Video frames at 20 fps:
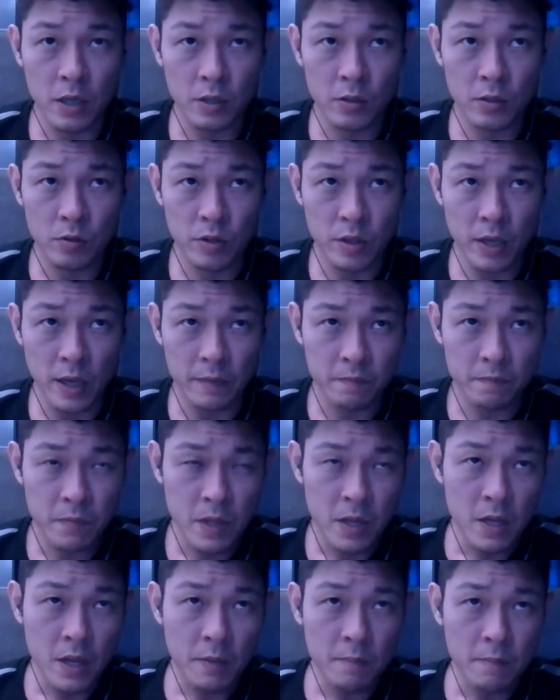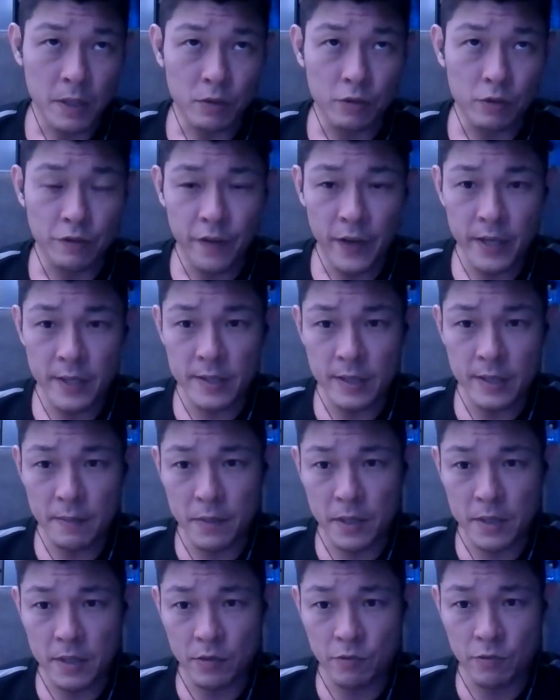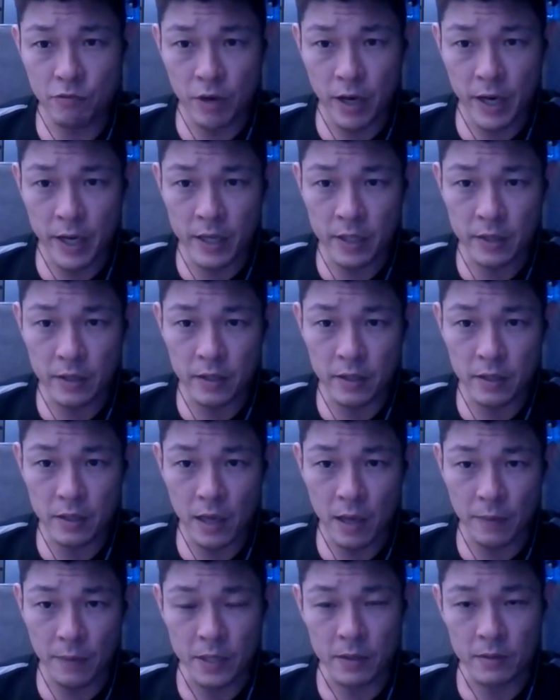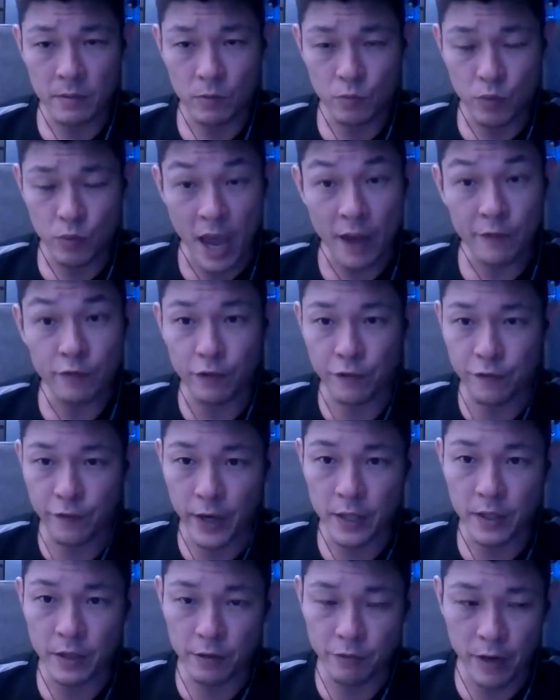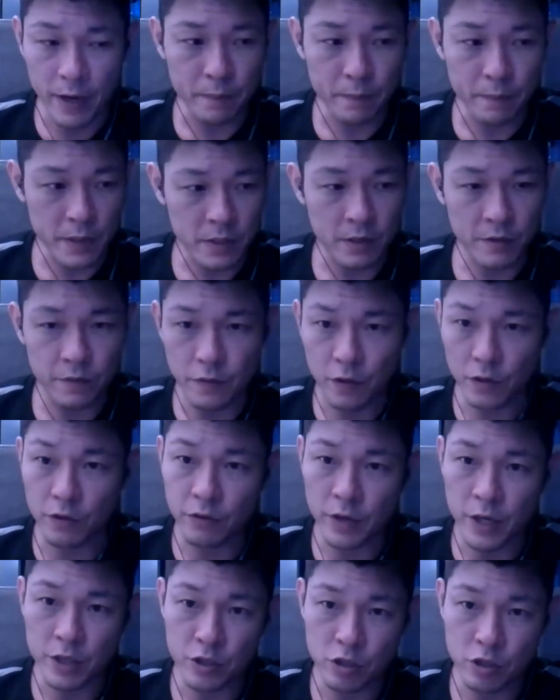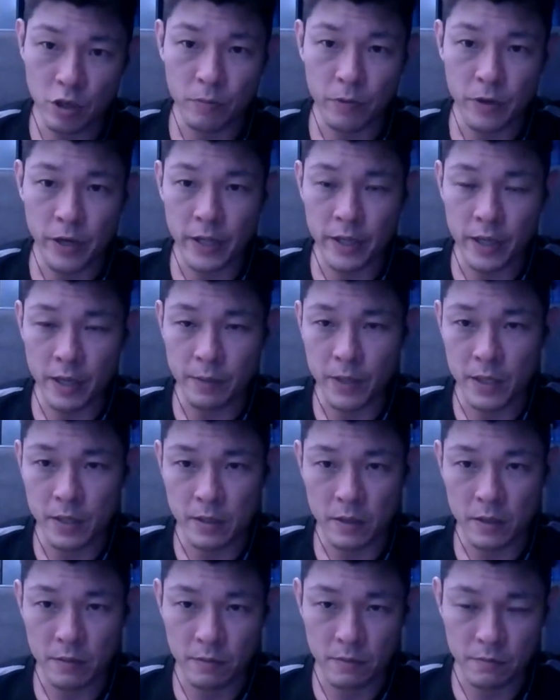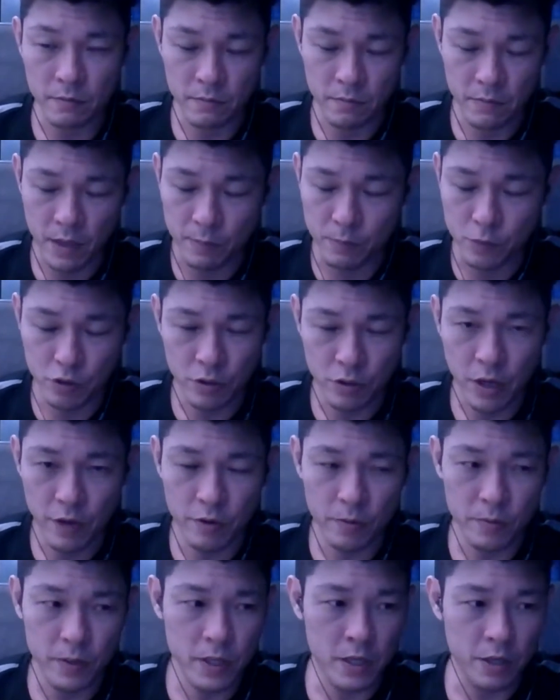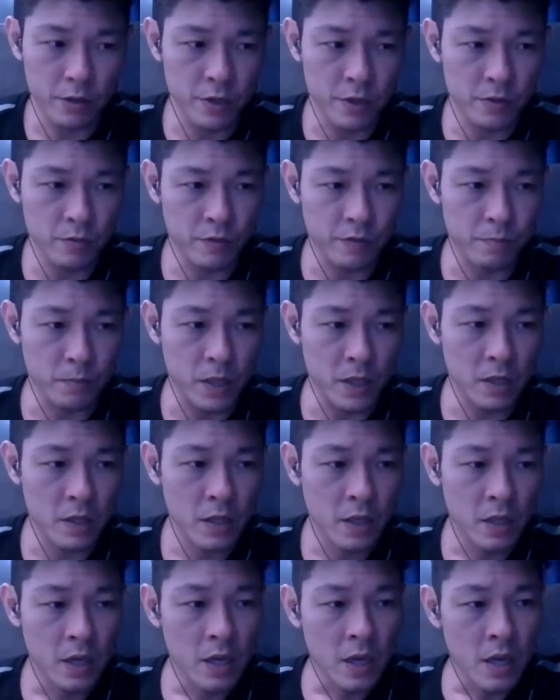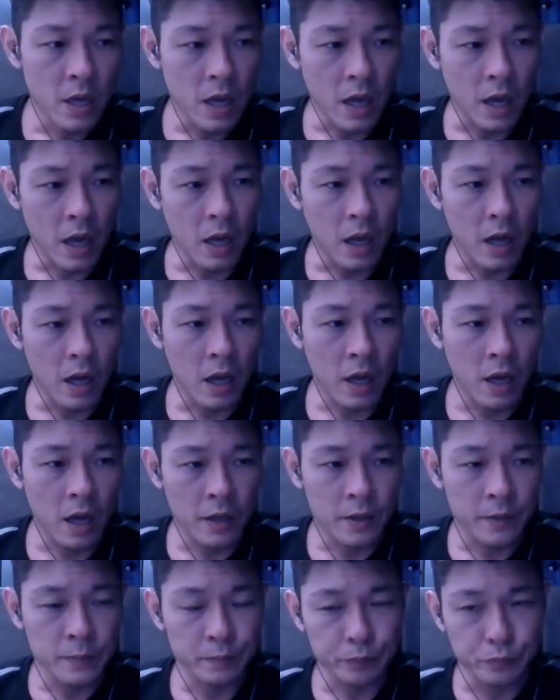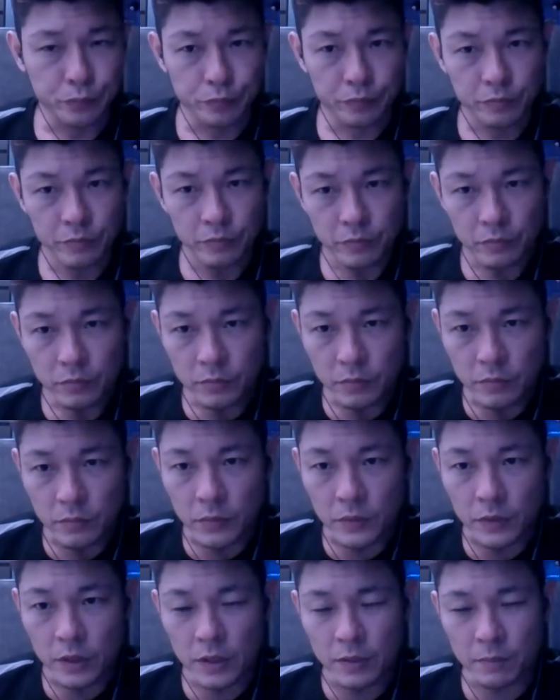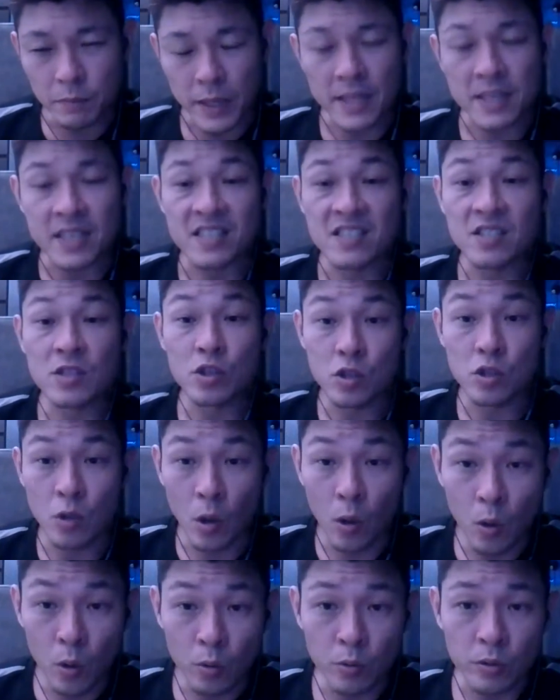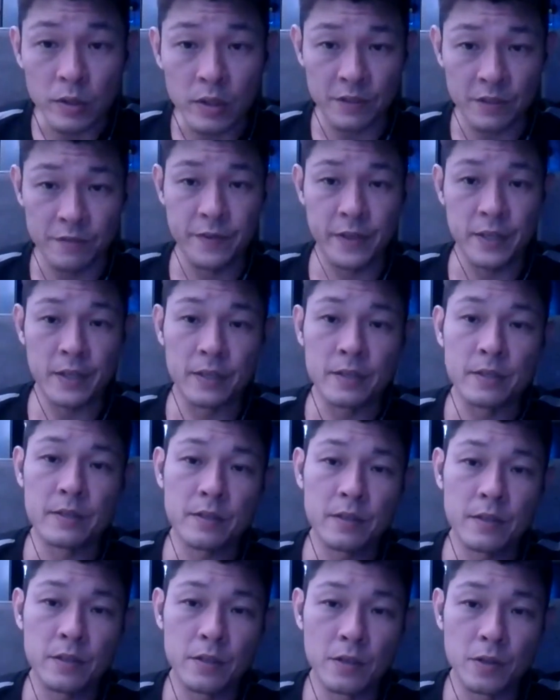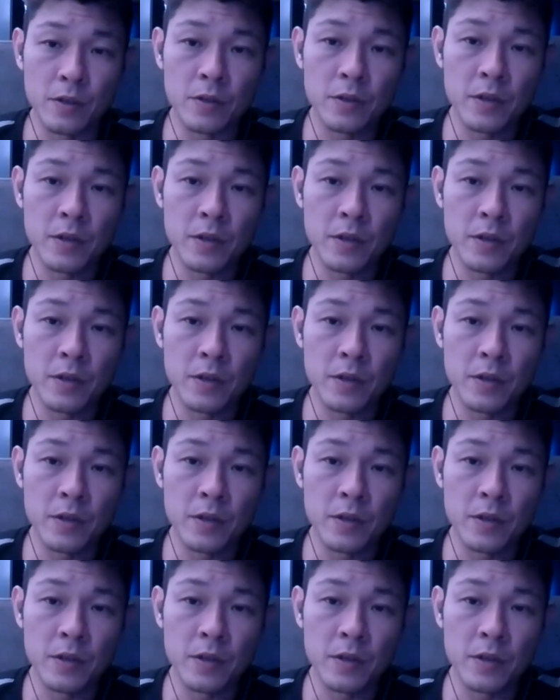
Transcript: that. But to find somebody right, I mean, we have to find the right person for the right job, right? I mean, I'm sure everybody agrees with me. But it's so difficult, you know.